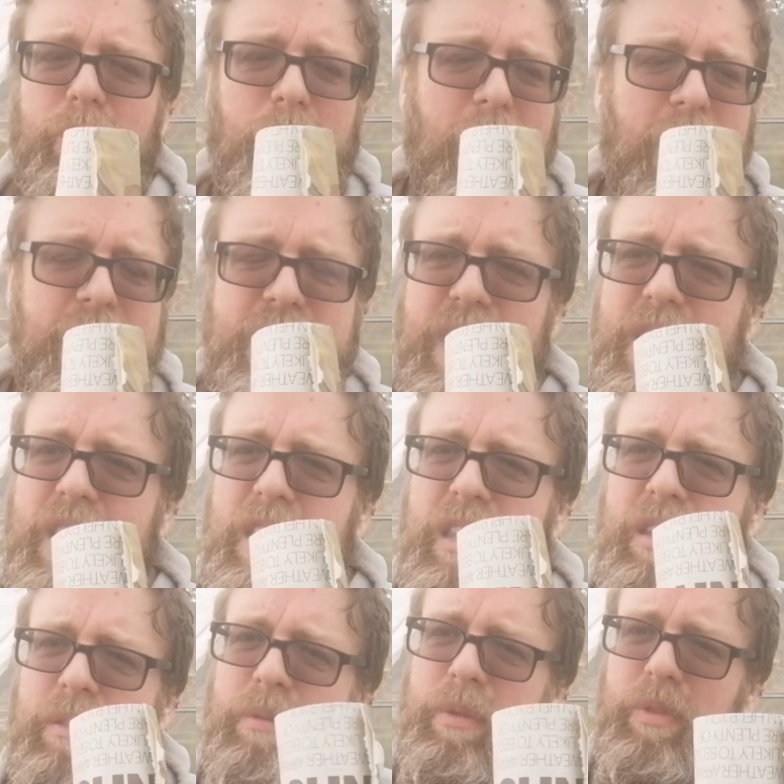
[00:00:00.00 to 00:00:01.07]
when it's
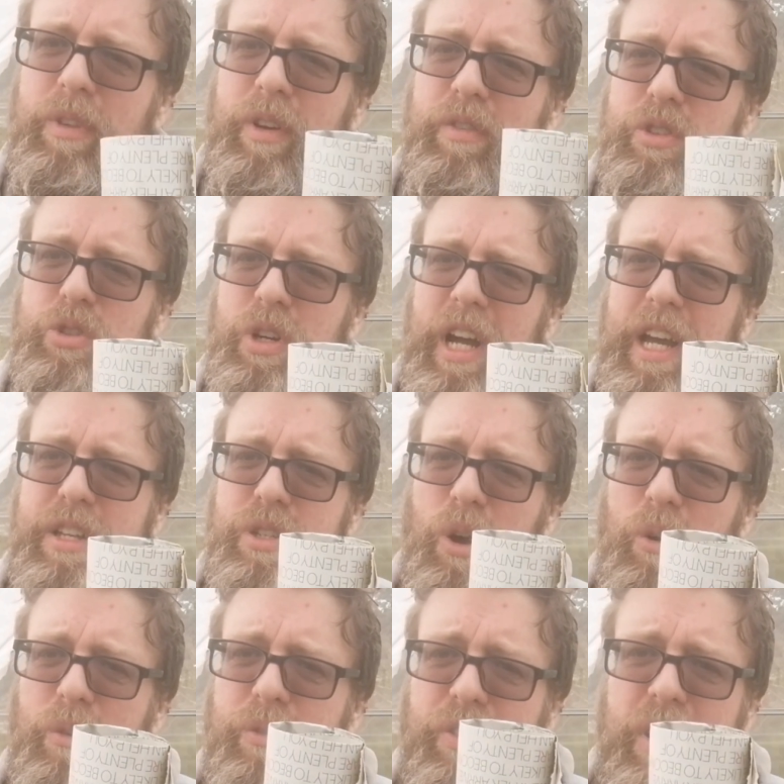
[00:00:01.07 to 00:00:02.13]
in with the other trays,
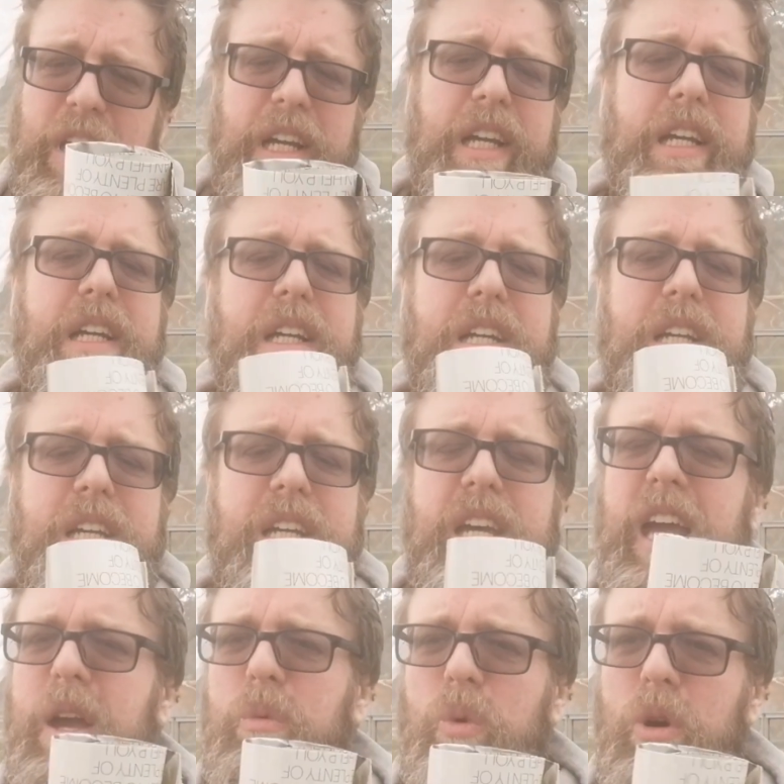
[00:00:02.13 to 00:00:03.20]
hopefully
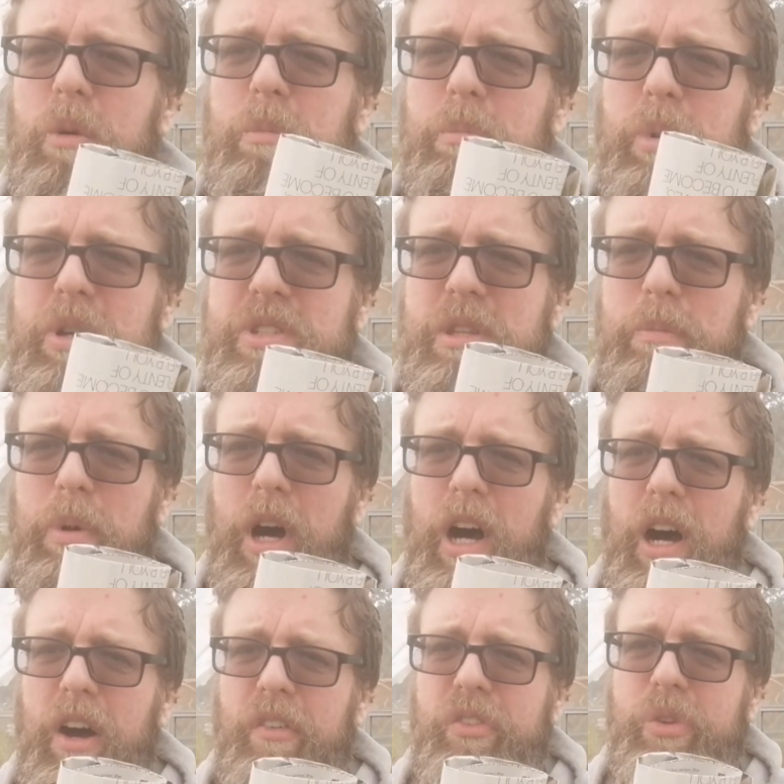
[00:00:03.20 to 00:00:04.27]
it won't burst
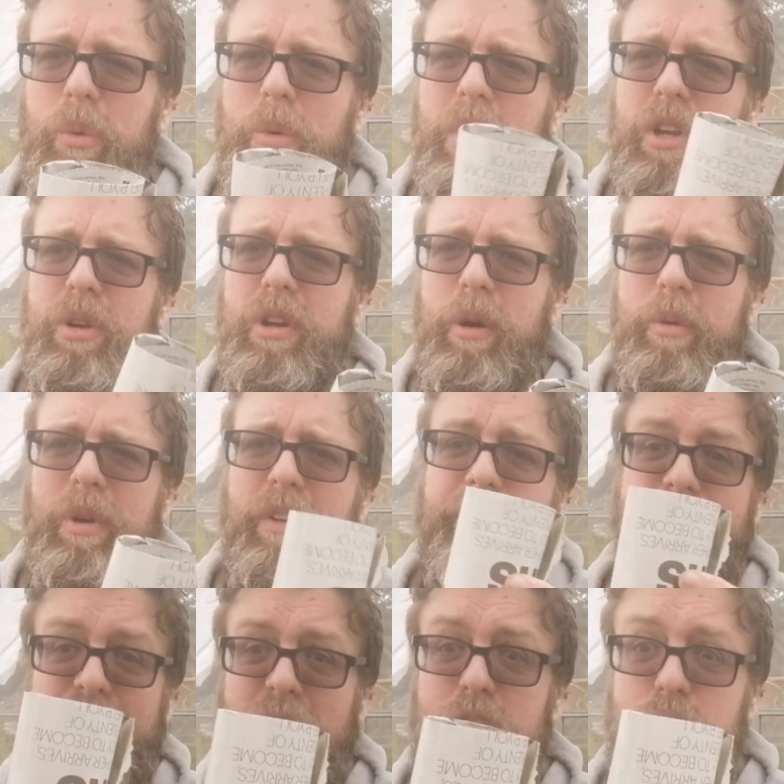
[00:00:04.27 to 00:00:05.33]
apart. So what we're going to do now, we're going to
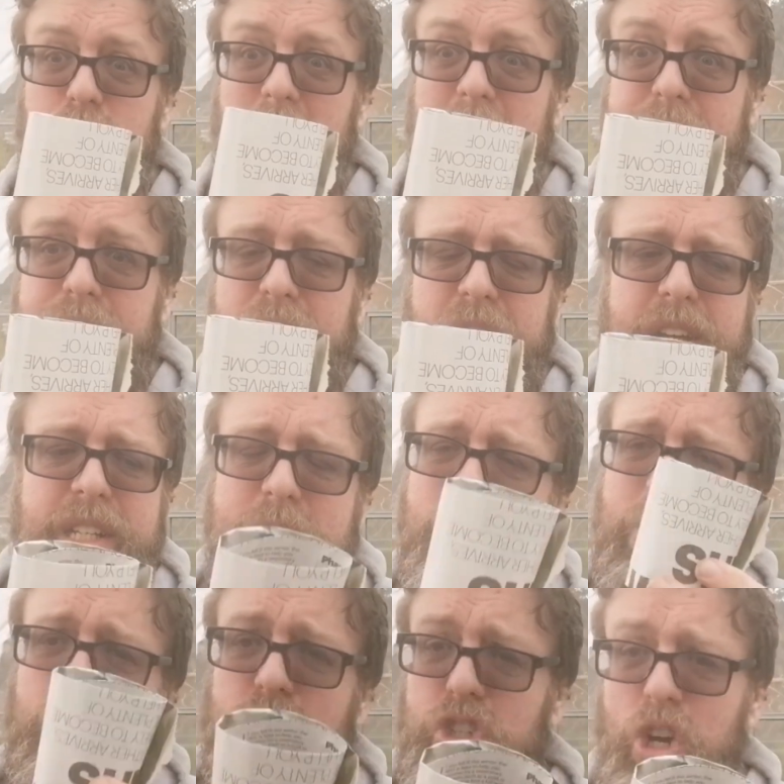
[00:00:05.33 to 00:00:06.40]
fill a tray full of these. I'm
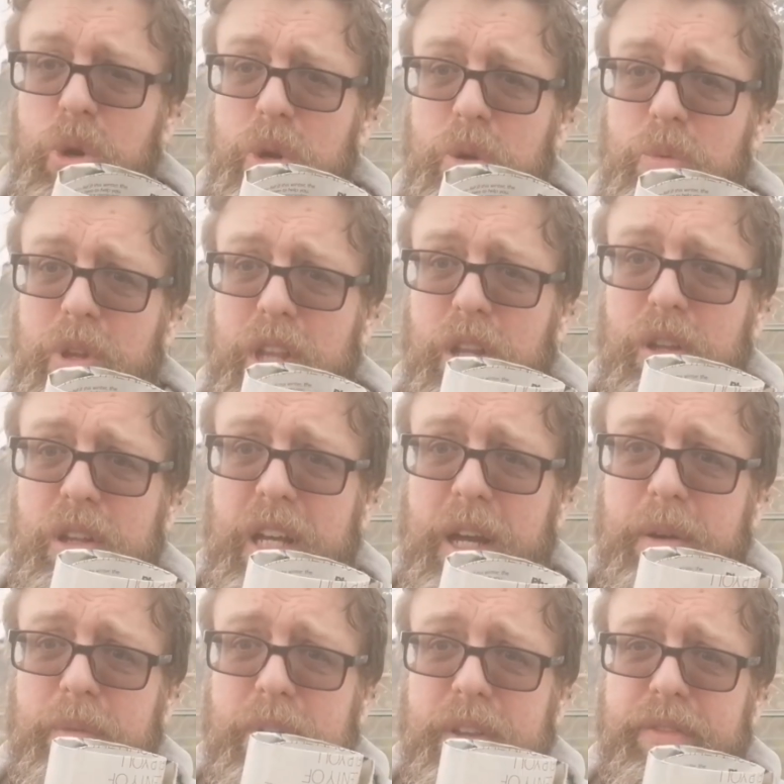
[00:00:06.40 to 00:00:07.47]
going to show you what they look
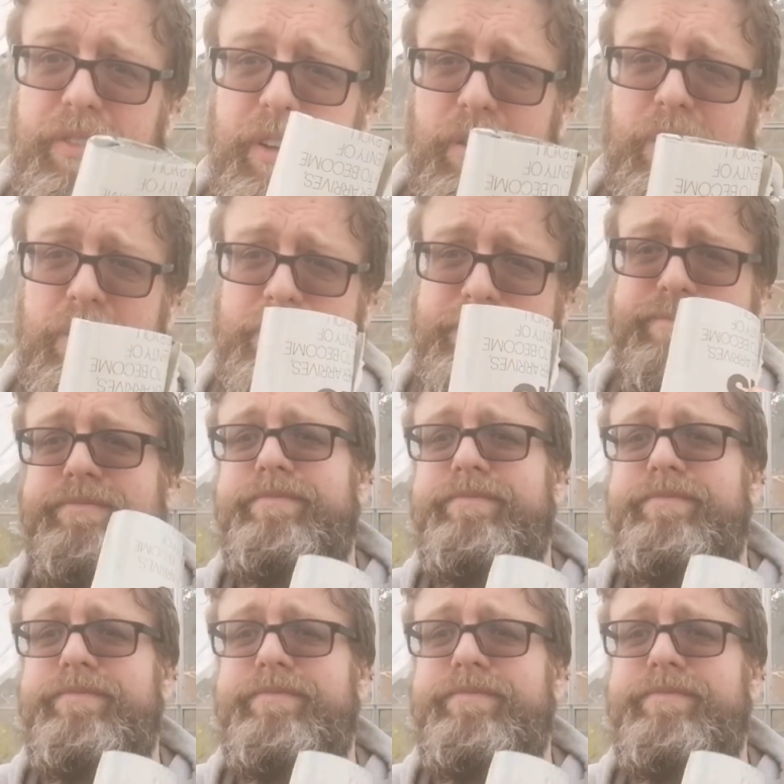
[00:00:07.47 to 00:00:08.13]
like when they're filled.